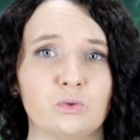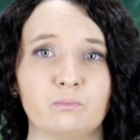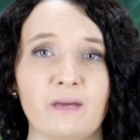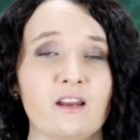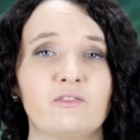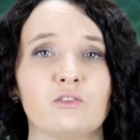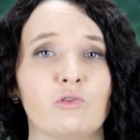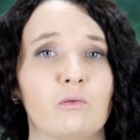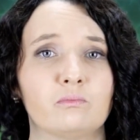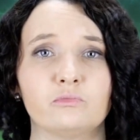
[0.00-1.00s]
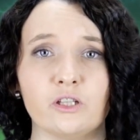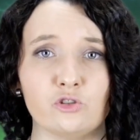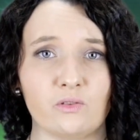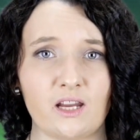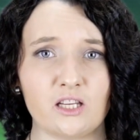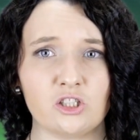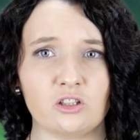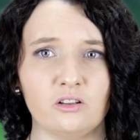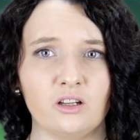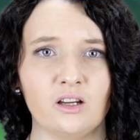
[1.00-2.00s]
will benefit from
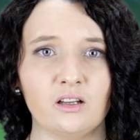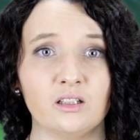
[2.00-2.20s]
rejuvenation,